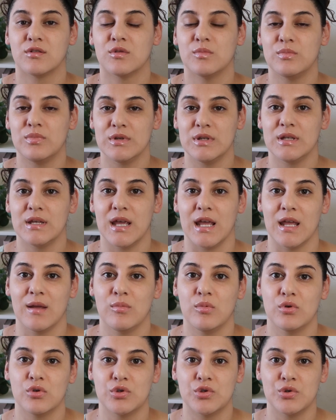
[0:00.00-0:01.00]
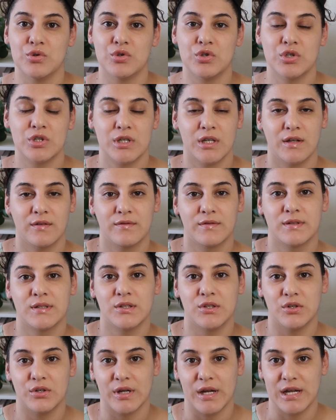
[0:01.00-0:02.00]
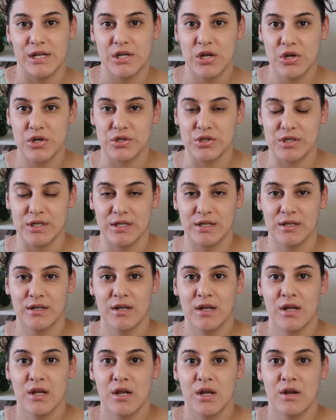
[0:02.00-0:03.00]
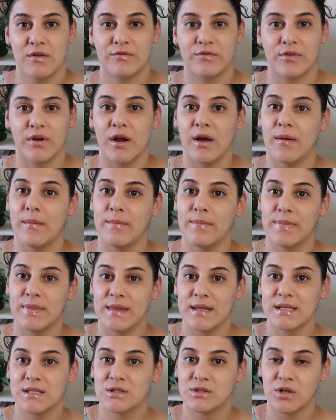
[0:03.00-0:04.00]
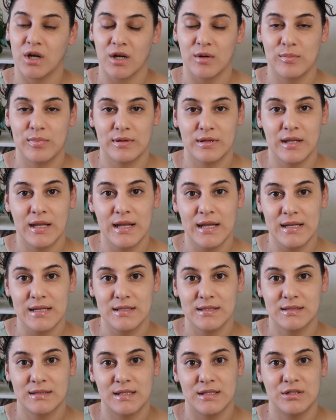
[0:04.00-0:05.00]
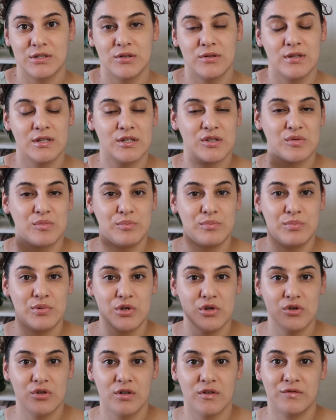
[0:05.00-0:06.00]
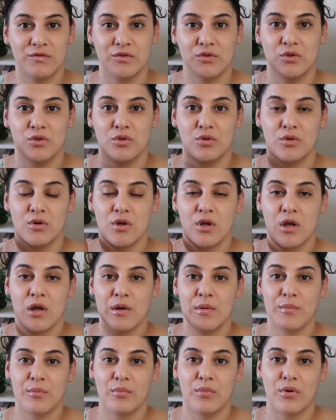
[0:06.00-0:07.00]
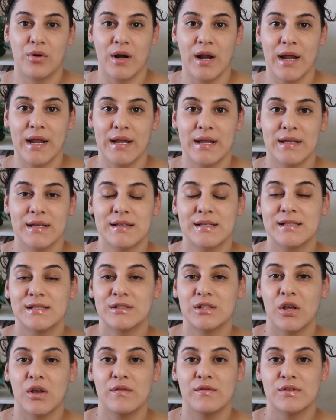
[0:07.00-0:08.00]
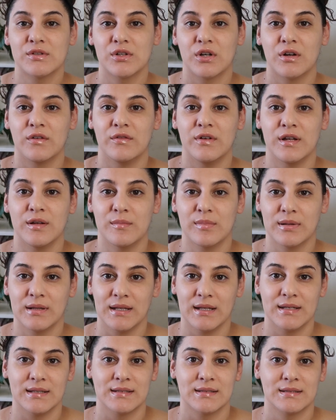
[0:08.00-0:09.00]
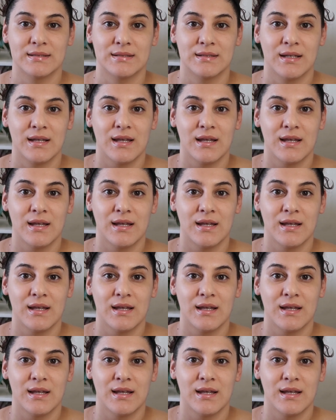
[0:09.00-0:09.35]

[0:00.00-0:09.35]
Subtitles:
to be able to shift your energy from this dark place into this beautiful, bright, self-serving place.